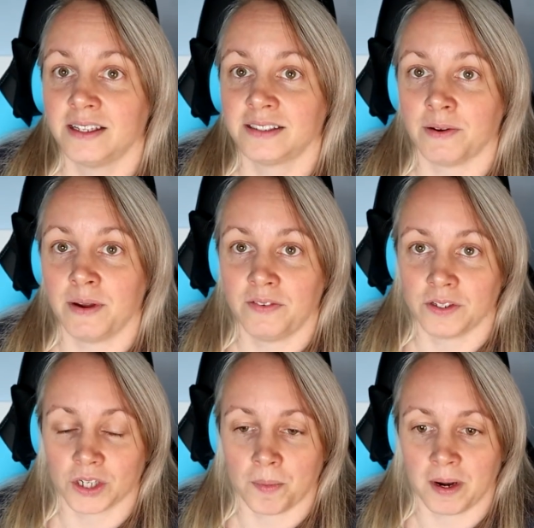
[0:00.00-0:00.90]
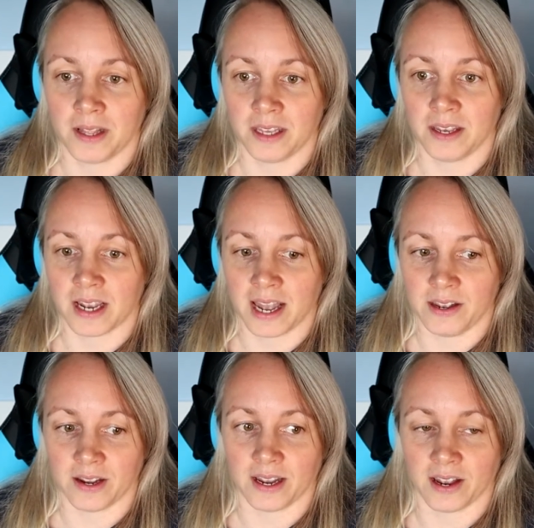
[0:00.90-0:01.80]
So if you're shopping in the UK,
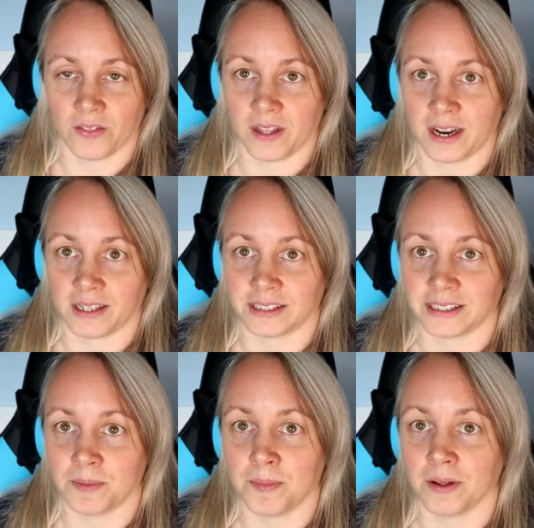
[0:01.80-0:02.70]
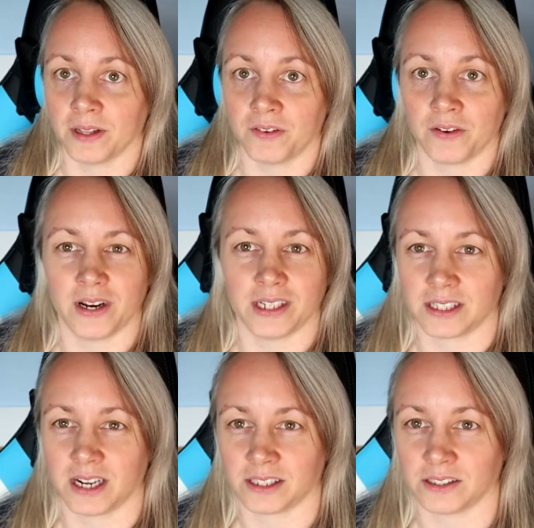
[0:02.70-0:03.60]
you can get on that nice and simple. If you're an
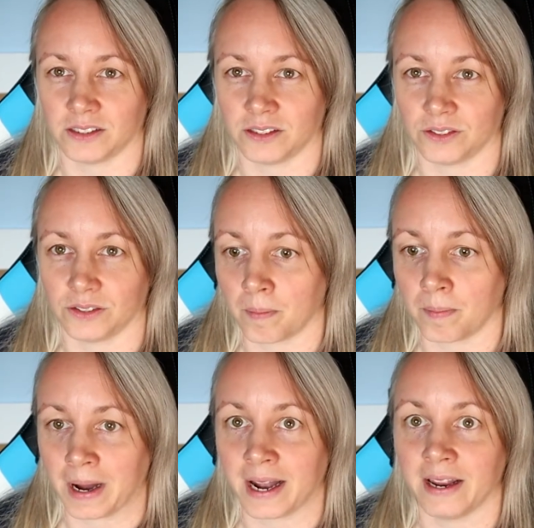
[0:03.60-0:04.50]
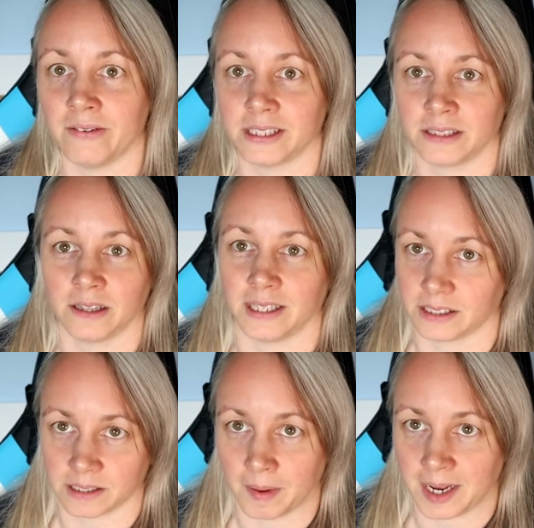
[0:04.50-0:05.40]
international buyer, it
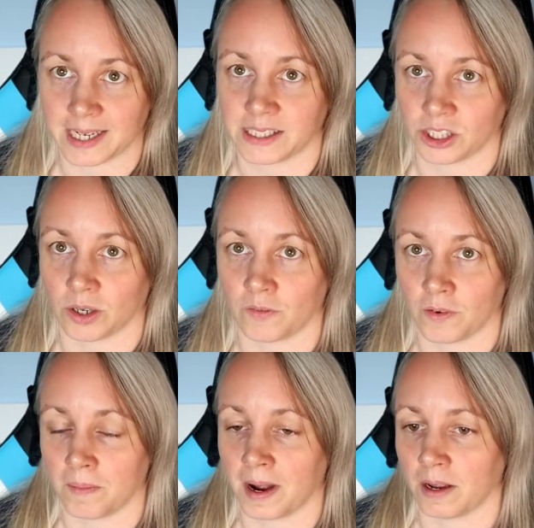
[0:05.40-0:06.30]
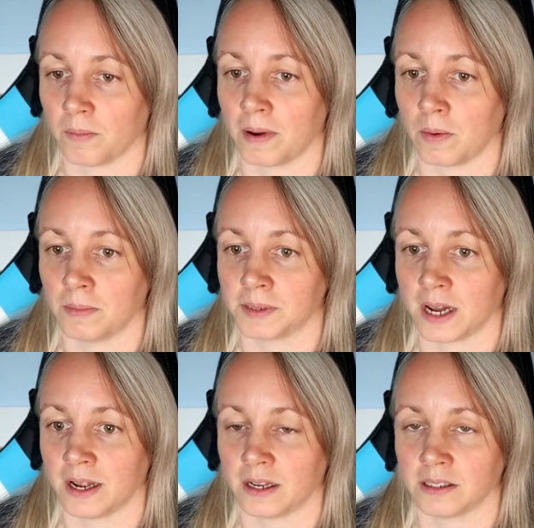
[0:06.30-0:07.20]
links to my Etsy shop from my
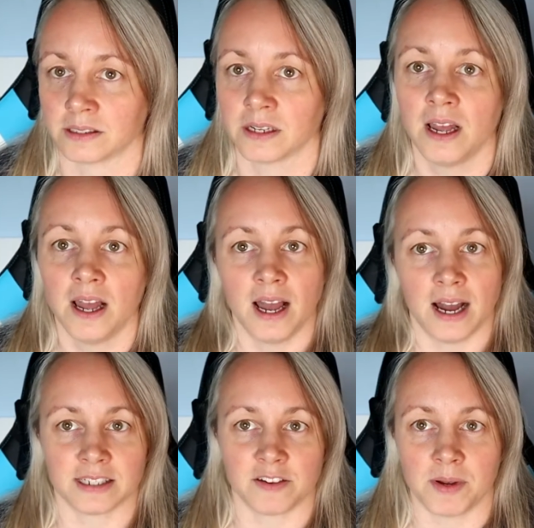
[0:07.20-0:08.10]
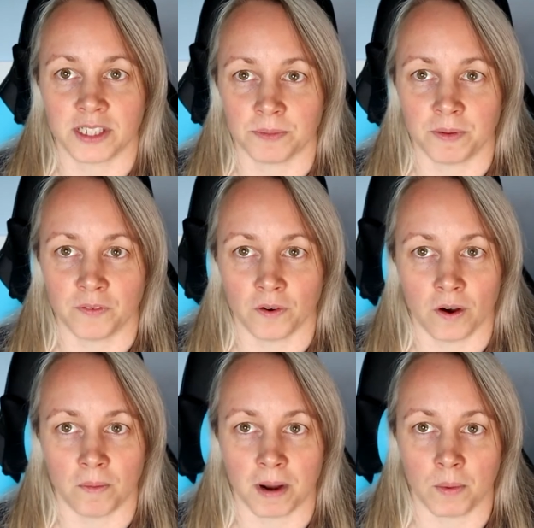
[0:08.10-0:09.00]
website. Because as I've mentioned
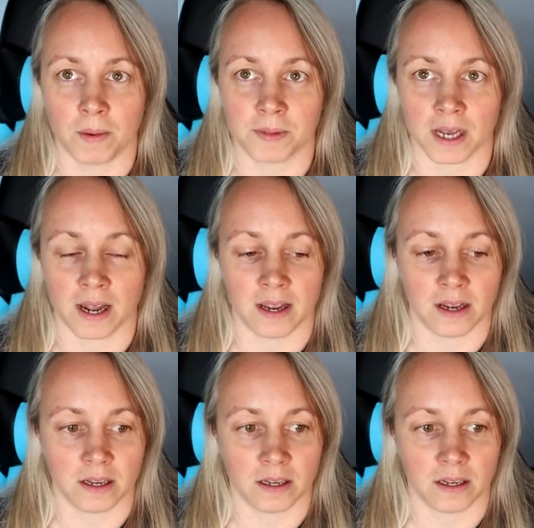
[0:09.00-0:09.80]
before, my website